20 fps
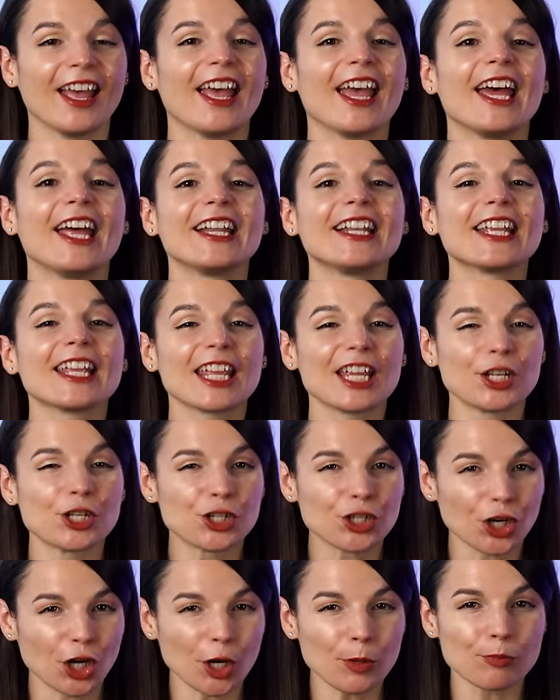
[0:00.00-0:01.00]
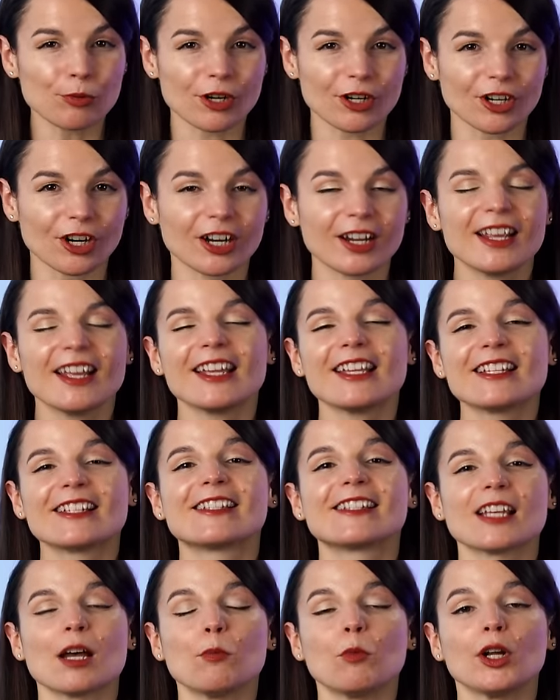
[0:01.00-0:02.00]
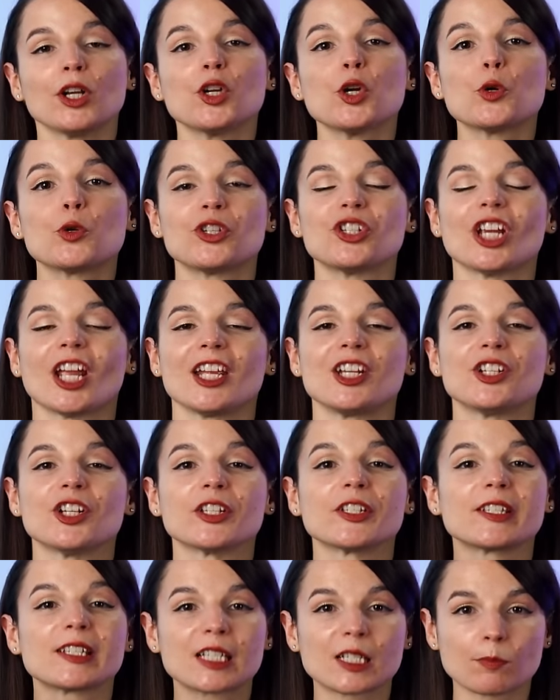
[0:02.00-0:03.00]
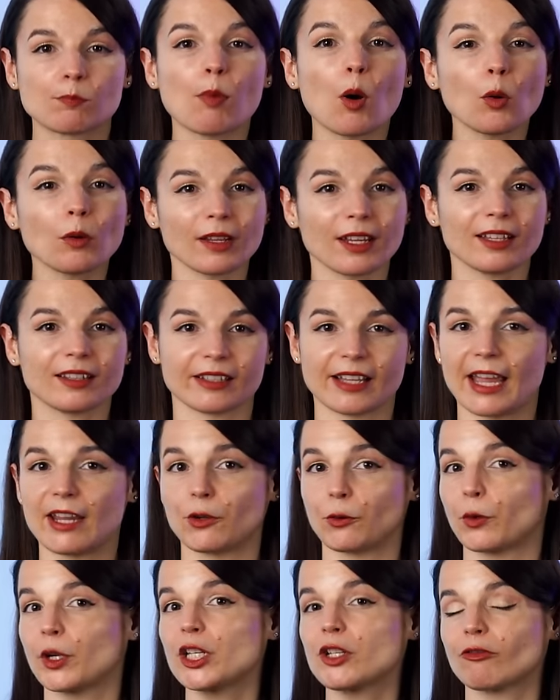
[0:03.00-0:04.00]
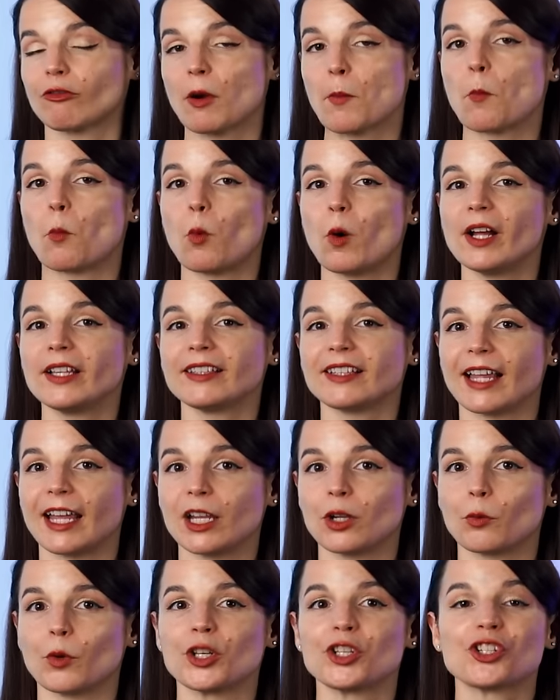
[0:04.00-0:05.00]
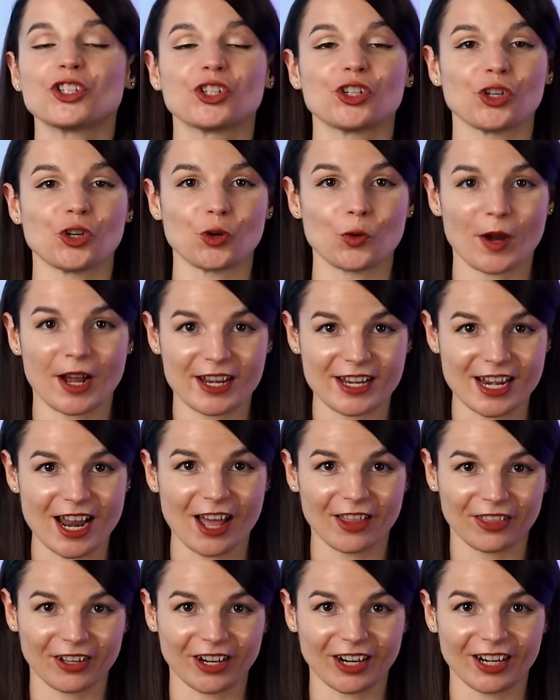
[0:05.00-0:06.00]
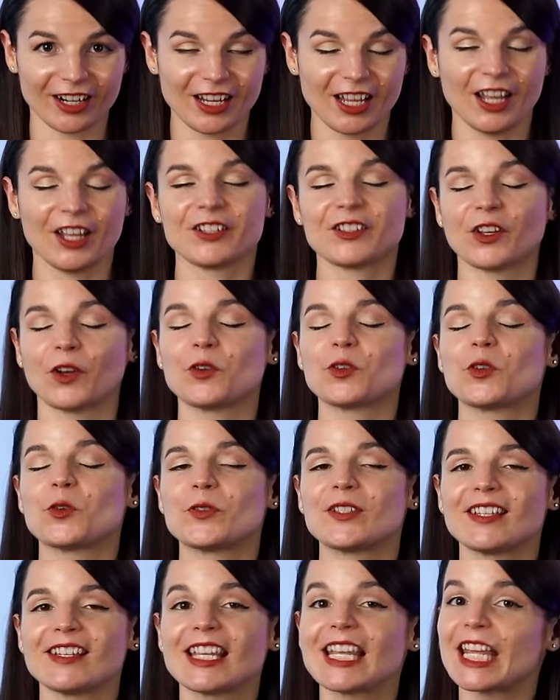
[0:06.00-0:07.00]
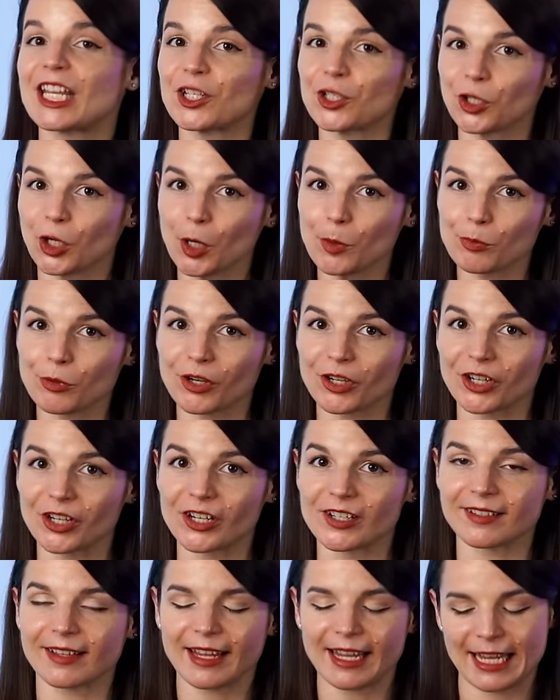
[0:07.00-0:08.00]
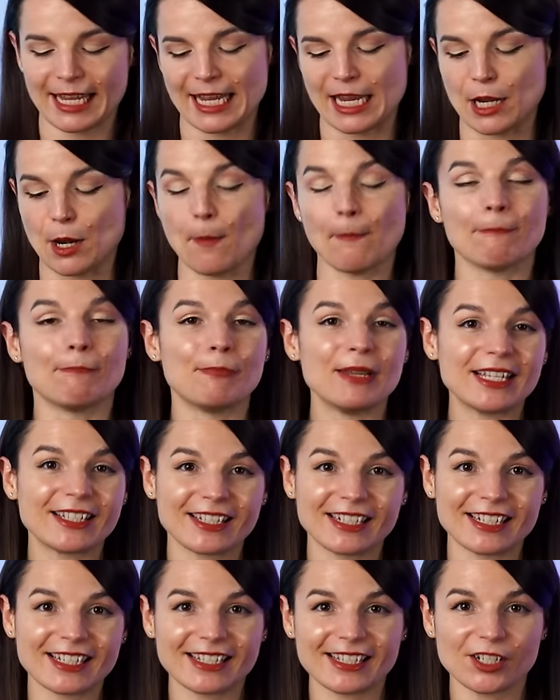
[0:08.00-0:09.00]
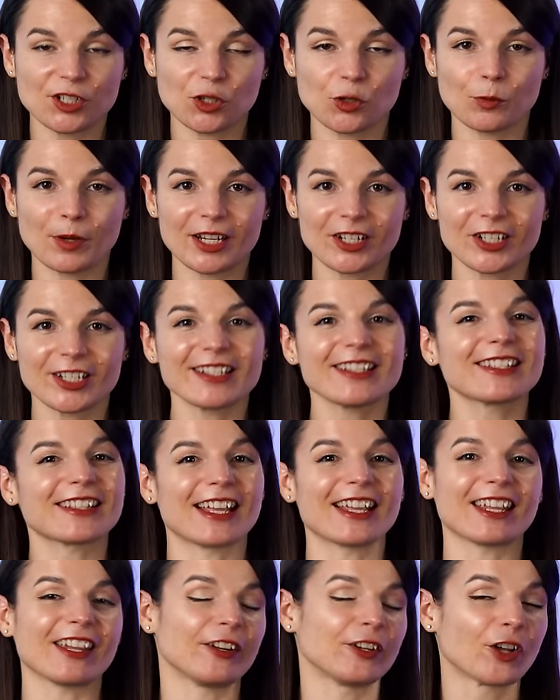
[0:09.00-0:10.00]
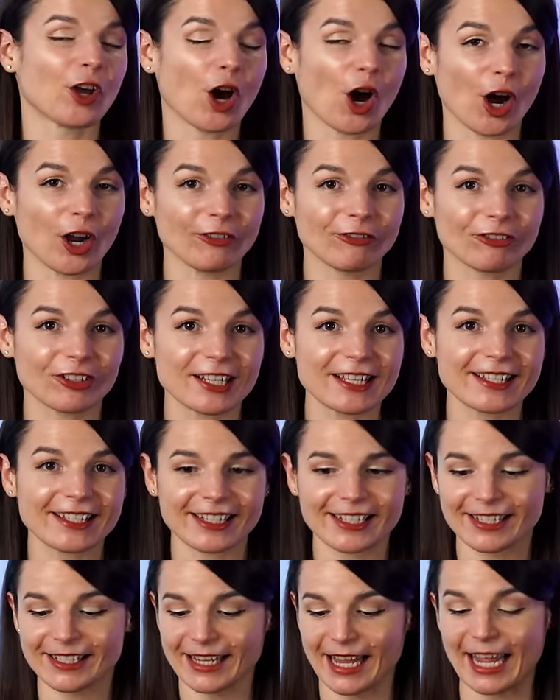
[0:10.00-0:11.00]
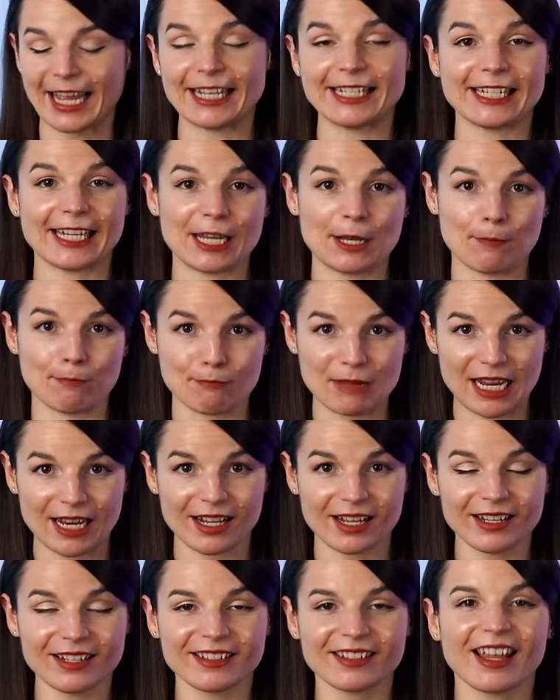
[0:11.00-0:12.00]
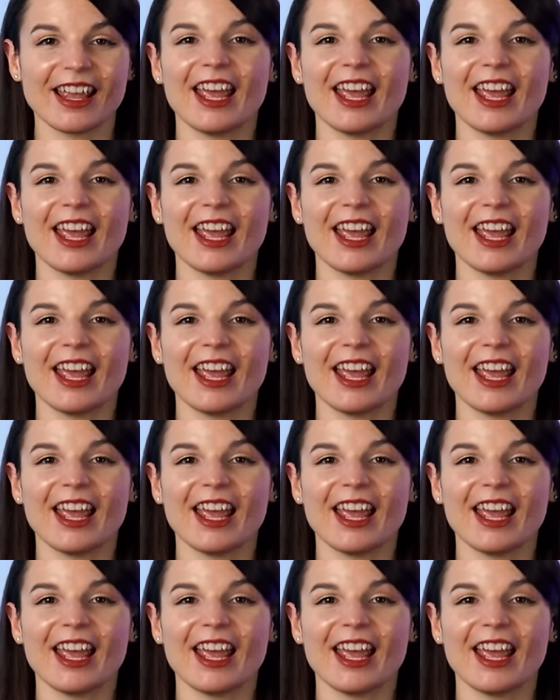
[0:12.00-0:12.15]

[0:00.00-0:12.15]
An interpreter is someone who changes spoken language from one language to another. So you see interpreters in business situations, like in conferences and in meetings,